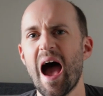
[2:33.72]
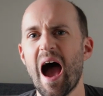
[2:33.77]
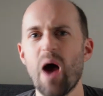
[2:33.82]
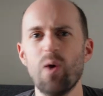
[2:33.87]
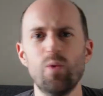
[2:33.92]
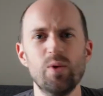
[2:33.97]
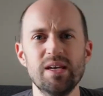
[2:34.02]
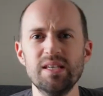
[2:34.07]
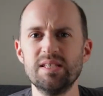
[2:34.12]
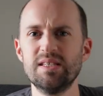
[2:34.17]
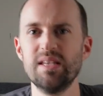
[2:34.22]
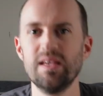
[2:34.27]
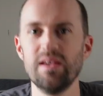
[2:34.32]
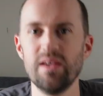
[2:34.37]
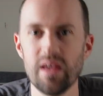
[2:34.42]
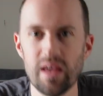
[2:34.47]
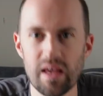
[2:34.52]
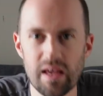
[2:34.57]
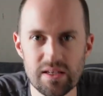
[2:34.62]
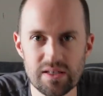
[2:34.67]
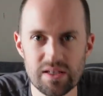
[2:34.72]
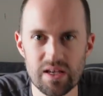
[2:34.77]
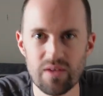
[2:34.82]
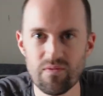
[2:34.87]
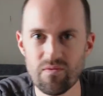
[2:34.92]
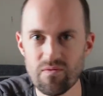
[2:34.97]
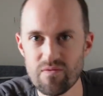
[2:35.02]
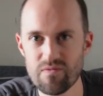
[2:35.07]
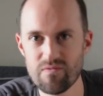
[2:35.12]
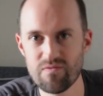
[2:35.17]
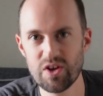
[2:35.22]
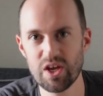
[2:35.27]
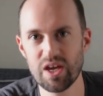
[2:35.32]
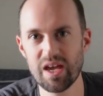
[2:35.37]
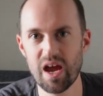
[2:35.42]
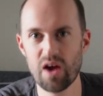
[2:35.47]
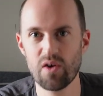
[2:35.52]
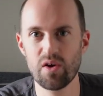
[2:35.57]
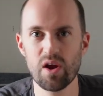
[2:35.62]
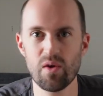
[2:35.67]
How easy is it to
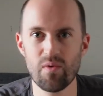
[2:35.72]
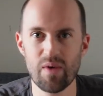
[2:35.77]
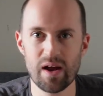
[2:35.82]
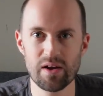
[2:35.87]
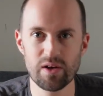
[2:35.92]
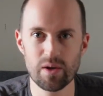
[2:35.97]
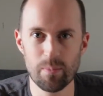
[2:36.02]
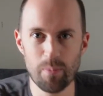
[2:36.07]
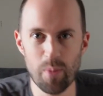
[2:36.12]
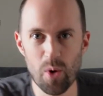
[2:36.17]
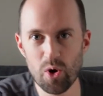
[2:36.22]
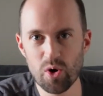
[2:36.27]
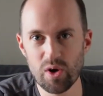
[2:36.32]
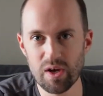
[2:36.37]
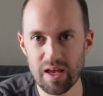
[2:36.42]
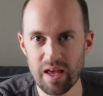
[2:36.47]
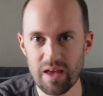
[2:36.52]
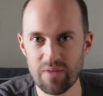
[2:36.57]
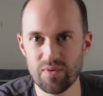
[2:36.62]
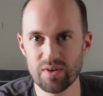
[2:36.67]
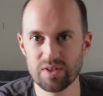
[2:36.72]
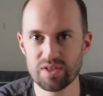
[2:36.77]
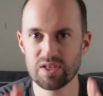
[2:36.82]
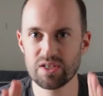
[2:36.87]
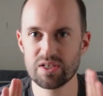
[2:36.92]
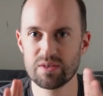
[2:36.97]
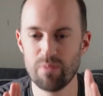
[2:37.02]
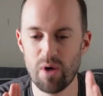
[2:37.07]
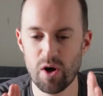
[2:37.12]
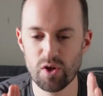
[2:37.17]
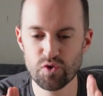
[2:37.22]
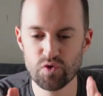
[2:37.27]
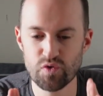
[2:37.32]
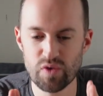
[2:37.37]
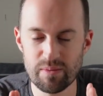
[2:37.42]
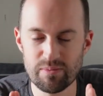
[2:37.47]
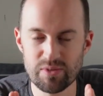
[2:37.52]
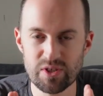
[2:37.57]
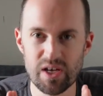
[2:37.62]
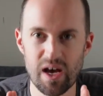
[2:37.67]
carry around your book? If it's a small
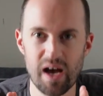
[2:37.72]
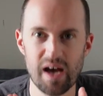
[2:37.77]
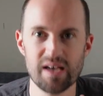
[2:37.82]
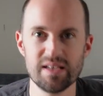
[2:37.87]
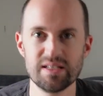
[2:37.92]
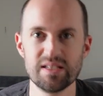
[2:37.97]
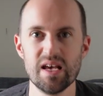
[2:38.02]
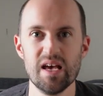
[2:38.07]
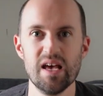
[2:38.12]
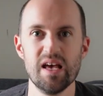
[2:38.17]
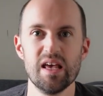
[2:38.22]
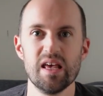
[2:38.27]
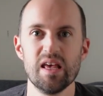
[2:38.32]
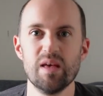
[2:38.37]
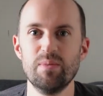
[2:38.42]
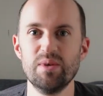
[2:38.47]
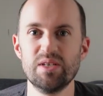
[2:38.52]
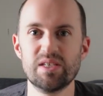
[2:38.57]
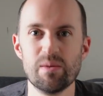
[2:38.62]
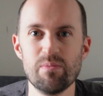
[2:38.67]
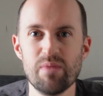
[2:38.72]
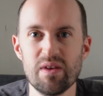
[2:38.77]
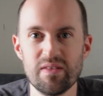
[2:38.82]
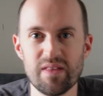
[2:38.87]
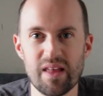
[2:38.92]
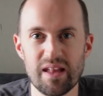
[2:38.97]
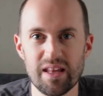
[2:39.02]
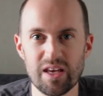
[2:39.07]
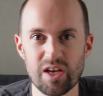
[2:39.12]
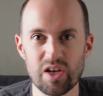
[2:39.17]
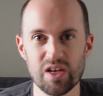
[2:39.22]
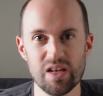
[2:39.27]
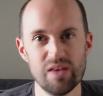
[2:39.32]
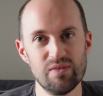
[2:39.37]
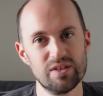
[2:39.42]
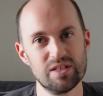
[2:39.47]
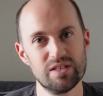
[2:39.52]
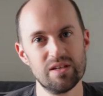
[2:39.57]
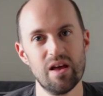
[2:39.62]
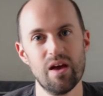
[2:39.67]
trim size, it'd be something that they could
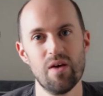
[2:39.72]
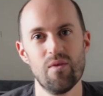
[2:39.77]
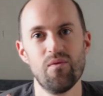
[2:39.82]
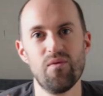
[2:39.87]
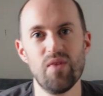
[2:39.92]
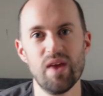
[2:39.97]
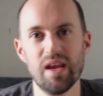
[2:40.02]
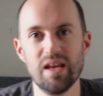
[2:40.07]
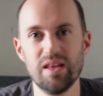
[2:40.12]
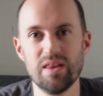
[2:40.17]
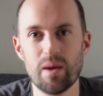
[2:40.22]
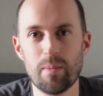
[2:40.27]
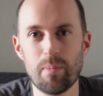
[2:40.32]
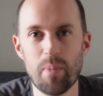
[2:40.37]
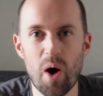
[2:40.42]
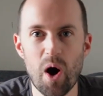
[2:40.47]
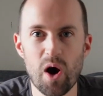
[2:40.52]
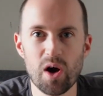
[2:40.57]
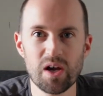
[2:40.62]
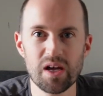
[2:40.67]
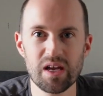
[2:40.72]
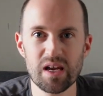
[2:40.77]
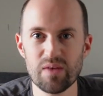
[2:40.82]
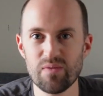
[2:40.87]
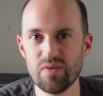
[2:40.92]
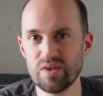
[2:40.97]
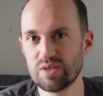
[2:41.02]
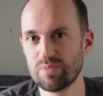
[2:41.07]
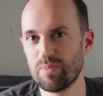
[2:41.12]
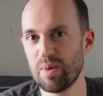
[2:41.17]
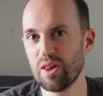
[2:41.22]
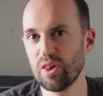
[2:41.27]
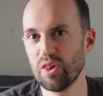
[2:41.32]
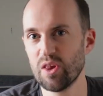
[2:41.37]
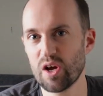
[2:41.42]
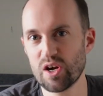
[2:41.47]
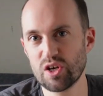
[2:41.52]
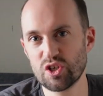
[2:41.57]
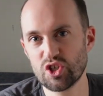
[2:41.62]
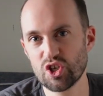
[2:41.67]
even fit in their pocket. If it's a bit
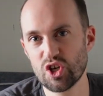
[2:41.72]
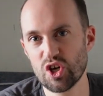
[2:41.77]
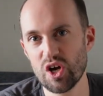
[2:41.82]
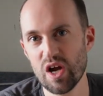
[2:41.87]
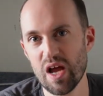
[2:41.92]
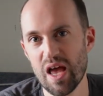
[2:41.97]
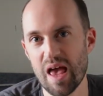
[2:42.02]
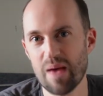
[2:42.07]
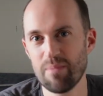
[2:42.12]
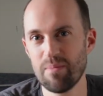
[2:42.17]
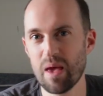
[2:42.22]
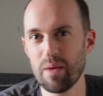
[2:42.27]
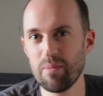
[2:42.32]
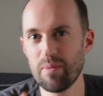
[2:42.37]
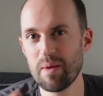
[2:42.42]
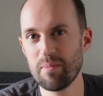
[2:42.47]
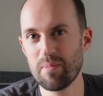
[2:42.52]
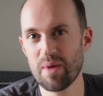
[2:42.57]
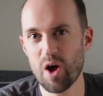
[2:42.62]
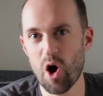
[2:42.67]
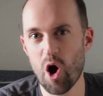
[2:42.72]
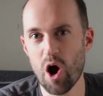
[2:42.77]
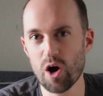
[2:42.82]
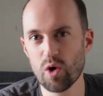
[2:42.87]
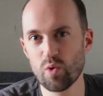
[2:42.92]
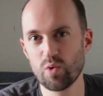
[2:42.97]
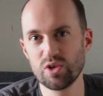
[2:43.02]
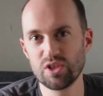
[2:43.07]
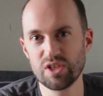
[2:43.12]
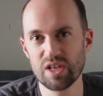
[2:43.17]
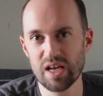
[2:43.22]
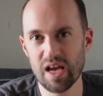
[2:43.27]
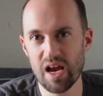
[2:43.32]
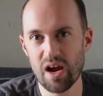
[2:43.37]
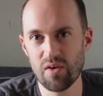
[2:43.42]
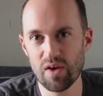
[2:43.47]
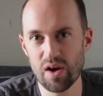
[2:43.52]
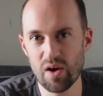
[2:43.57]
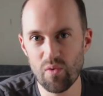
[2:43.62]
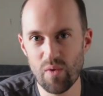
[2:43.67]
larger, it may be a bit awkward to
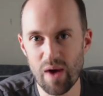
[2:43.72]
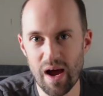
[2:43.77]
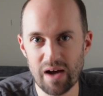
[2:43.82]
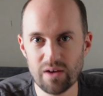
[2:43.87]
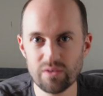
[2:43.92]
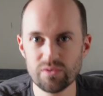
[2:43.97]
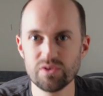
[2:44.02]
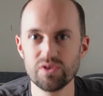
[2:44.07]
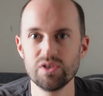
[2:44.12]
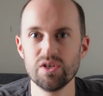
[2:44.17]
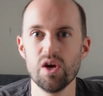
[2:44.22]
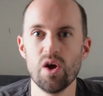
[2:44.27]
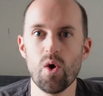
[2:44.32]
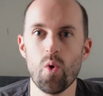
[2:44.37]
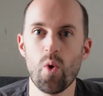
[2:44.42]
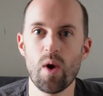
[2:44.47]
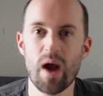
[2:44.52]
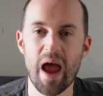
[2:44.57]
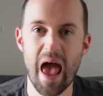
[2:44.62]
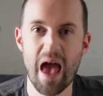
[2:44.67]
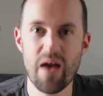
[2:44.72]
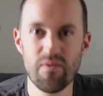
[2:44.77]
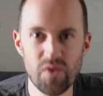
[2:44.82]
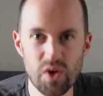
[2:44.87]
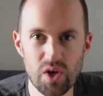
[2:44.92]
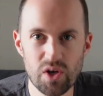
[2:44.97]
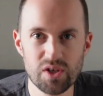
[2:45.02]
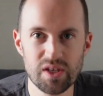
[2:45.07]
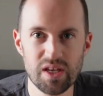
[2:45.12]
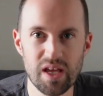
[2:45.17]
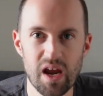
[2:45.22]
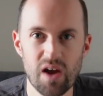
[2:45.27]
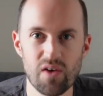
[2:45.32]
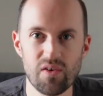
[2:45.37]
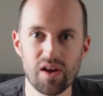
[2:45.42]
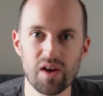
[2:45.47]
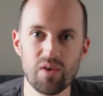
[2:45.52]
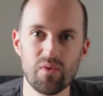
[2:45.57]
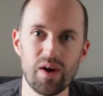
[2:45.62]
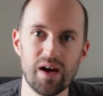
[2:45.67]
carry around or heavier to
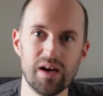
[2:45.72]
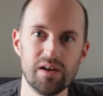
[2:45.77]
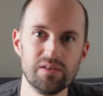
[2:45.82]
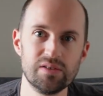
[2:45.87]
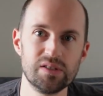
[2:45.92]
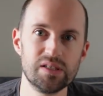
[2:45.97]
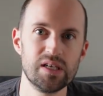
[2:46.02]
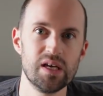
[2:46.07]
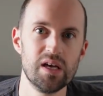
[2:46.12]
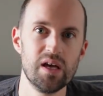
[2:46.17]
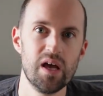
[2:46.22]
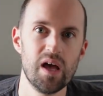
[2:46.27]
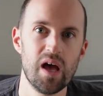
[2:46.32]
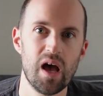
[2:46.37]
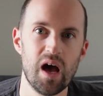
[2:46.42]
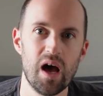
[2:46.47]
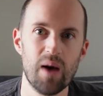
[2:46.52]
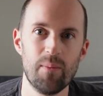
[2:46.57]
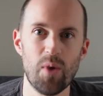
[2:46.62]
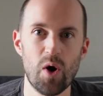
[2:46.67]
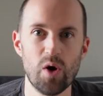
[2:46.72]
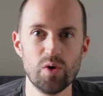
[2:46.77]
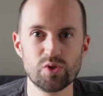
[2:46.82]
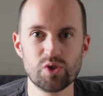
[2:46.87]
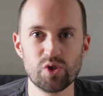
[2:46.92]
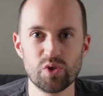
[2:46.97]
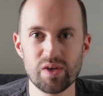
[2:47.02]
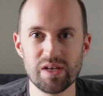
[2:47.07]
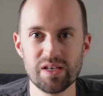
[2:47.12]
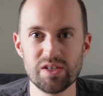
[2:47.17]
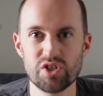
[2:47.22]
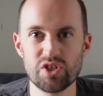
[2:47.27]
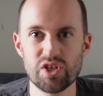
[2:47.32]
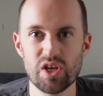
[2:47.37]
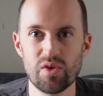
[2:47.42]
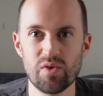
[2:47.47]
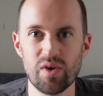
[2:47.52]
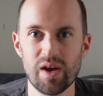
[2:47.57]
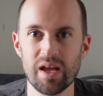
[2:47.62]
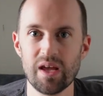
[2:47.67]
carry around. Also
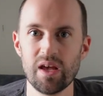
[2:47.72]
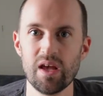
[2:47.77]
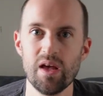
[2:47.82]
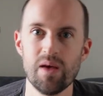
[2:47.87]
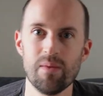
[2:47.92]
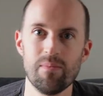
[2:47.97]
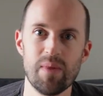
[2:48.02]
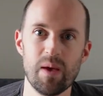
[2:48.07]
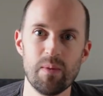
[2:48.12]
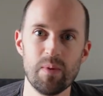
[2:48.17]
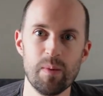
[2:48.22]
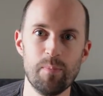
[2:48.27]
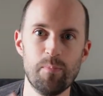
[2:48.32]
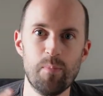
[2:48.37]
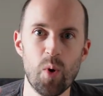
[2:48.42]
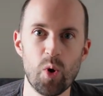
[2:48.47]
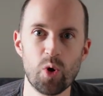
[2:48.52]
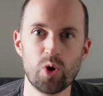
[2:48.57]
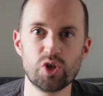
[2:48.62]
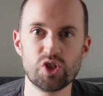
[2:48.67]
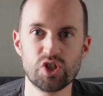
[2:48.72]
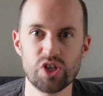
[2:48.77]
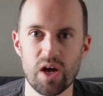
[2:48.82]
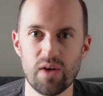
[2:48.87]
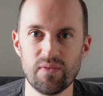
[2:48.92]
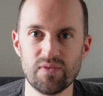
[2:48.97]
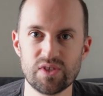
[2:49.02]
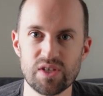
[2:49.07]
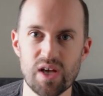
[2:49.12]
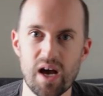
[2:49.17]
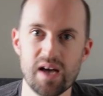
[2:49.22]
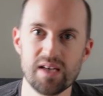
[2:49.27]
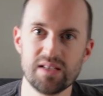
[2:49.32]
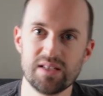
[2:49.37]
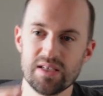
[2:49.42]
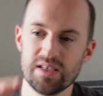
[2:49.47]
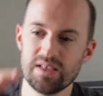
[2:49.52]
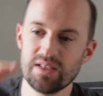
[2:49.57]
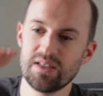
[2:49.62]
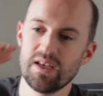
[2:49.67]
considering maybe bookshelf
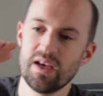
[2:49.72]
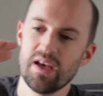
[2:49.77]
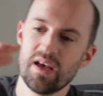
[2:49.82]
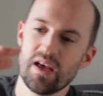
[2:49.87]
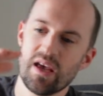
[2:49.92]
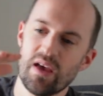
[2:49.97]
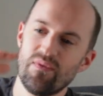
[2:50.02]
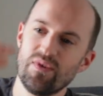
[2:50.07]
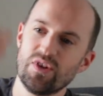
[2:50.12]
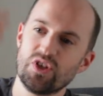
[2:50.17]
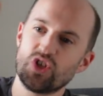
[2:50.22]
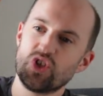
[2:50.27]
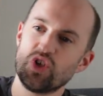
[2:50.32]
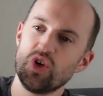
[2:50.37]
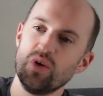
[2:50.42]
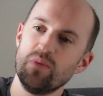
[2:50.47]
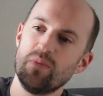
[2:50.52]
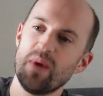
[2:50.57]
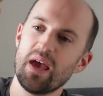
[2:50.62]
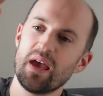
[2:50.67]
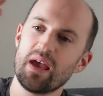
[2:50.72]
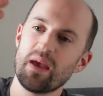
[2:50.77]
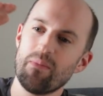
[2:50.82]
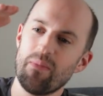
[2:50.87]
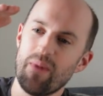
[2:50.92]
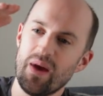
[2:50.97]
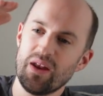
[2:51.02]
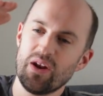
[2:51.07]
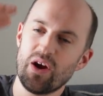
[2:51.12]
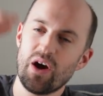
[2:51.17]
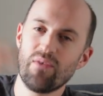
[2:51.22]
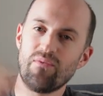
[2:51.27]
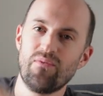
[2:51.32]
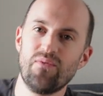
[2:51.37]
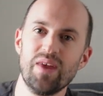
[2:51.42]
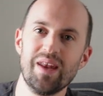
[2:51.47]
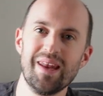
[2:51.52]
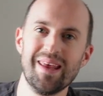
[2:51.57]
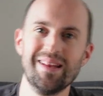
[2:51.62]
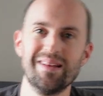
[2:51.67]
sizes. If it's too big, it may not
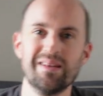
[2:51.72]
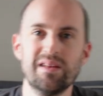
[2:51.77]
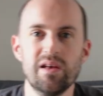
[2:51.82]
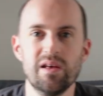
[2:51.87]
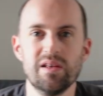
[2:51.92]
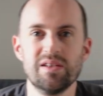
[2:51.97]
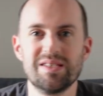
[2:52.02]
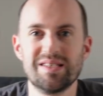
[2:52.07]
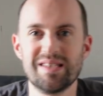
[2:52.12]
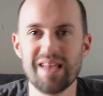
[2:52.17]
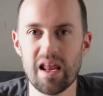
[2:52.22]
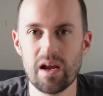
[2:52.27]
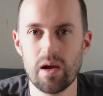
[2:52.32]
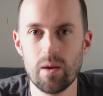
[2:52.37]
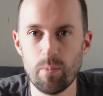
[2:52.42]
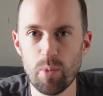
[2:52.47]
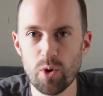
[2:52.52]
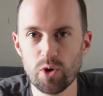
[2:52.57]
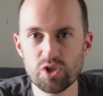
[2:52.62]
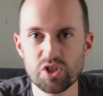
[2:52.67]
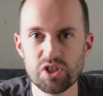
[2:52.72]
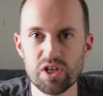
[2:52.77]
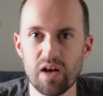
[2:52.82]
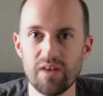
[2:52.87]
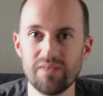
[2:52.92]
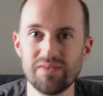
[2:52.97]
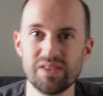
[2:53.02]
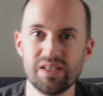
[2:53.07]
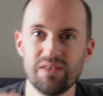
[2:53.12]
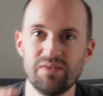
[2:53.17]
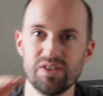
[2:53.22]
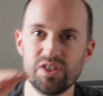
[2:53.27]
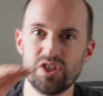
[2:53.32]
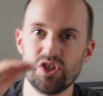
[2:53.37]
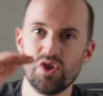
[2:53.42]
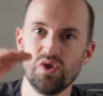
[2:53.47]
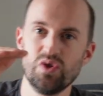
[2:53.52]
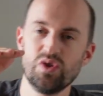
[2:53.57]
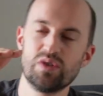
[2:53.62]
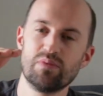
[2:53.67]
fit in standard bookshelves. If it's
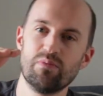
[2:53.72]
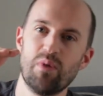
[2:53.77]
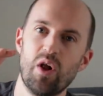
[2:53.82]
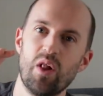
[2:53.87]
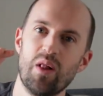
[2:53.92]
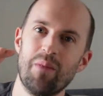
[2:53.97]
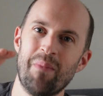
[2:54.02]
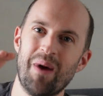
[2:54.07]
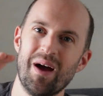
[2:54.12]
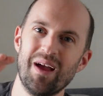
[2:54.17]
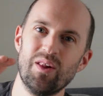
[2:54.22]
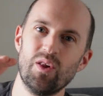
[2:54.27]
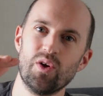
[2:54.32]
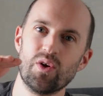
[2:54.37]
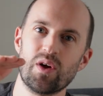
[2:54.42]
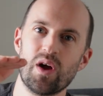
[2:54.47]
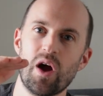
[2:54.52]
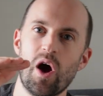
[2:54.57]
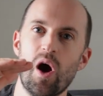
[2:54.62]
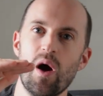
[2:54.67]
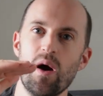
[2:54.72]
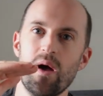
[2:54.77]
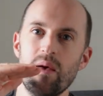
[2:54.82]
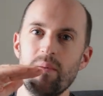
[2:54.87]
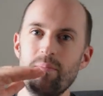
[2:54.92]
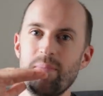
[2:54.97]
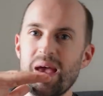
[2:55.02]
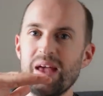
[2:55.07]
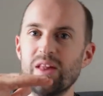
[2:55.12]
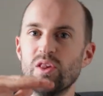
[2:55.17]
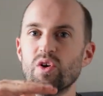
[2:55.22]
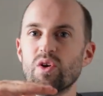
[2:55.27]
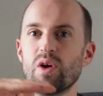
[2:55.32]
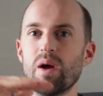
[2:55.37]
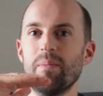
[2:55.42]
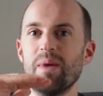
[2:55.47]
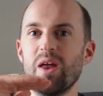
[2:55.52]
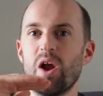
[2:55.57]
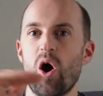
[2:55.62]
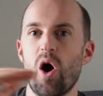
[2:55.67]
too small, it may look
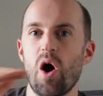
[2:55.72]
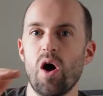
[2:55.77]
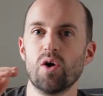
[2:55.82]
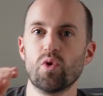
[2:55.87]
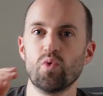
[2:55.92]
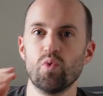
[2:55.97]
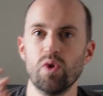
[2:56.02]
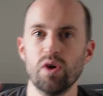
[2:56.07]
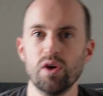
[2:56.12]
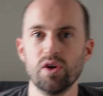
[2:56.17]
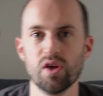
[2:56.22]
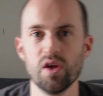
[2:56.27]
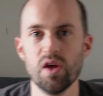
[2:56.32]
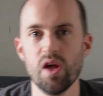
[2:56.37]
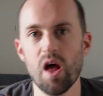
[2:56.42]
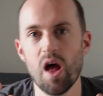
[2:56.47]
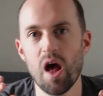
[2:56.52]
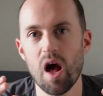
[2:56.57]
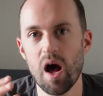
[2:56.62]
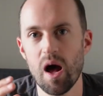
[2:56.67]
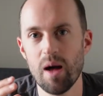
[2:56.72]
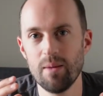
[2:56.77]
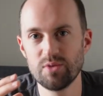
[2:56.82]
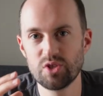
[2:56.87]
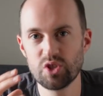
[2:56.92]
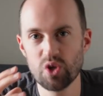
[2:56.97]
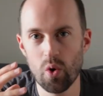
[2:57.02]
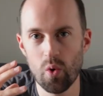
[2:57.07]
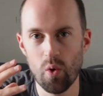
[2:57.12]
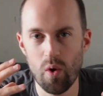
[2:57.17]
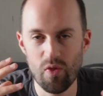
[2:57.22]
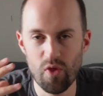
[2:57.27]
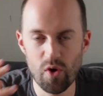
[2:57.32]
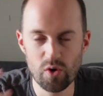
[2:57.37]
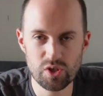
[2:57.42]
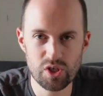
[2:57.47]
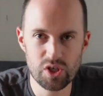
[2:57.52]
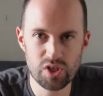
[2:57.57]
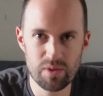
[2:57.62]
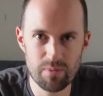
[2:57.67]
a bit awkward. So
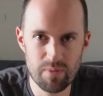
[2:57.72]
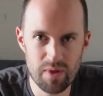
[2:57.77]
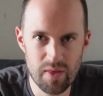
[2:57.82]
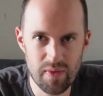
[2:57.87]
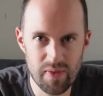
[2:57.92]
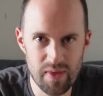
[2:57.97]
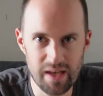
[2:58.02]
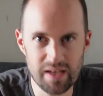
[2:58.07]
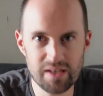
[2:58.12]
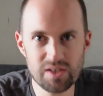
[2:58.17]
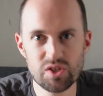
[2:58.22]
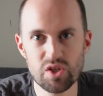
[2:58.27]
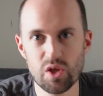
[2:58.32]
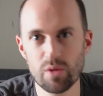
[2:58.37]
those are some of the things.